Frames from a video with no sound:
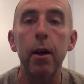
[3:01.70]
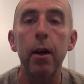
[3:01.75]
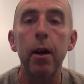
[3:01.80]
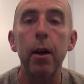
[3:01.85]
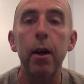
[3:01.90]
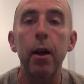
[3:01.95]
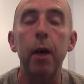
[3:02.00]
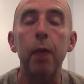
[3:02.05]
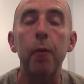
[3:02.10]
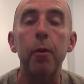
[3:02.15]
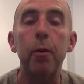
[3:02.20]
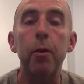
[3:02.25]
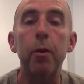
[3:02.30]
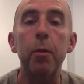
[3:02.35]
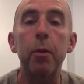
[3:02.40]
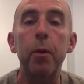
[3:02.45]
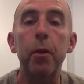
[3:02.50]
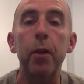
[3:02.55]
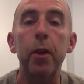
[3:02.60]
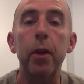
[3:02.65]
I've learned
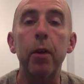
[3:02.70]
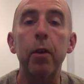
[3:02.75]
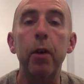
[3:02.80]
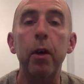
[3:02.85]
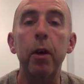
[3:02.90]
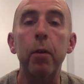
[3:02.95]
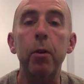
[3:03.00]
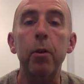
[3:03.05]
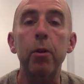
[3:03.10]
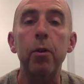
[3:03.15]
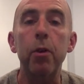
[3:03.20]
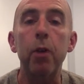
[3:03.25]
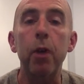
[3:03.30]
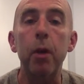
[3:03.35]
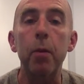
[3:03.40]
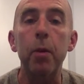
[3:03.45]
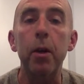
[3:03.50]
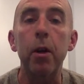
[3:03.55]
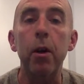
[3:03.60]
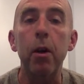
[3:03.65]
about the incredible
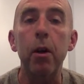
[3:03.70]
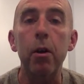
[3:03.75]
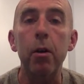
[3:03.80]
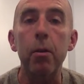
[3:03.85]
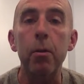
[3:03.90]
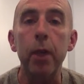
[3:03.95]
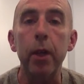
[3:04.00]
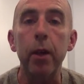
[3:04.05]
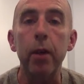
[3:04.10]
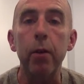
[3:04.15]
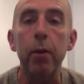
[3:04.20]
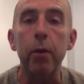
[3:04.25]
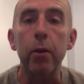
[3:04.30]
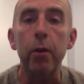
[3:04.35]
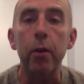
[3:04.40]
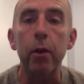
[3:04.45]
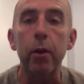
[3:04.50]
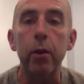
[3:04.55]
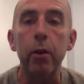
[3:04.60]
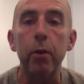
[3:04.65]
trauma and harm that can
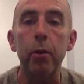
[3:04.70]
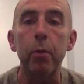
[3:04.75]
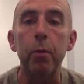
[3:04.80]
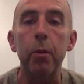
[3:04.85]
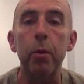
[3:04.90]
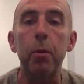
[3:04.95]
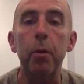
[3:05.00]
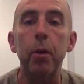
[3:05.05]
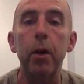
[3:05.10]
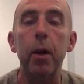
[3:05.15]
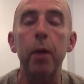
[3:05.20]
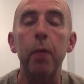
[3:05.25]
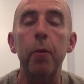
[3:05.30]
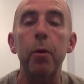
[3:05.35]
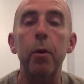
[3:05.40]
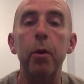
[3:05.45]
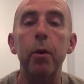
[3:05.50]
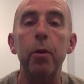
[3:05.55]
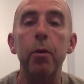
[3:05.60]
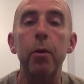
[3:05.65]
result when people come
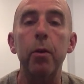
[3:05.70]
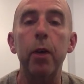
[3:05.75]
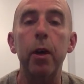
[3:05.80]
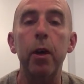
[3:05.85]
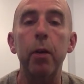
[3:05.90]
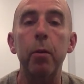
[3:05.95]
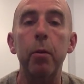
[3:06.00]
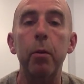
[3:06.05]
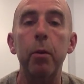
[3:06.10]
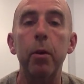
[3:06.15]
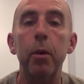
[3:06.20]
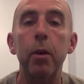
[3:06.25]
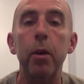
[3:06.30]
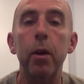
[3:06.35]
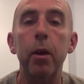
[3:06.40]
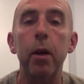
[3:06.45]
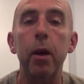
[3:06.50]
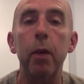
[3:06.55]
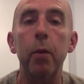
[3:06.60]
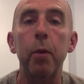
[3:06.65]
to us for help
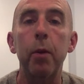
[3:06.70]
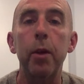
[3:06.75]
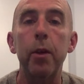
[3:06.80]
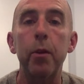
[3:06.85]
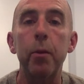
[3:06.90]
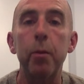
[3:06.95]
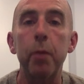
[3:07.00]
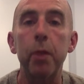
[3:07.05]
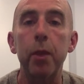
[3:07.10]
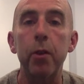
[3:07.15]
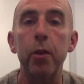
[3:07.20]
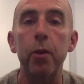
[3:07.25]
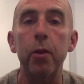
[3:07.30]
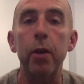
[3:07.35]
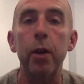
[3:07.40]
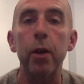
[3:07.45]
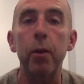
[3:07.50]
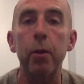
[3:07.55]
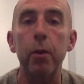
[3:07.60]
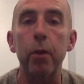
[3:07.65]
and we dismiss or
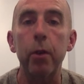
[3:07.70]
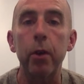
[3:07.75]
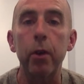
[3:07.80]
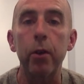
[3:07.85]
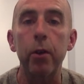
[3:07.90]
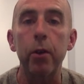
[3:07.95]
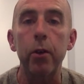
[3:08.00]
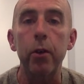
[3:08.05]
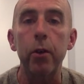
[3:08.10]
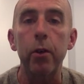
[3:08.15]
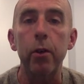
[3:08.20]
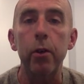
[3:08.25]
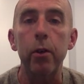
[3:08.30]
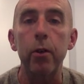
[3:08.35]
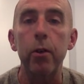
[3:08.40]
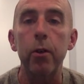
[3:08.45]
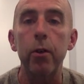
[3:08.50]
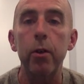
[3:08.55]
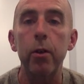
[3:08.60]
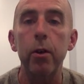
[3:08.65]
doubt their
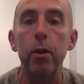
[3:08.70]
concerns.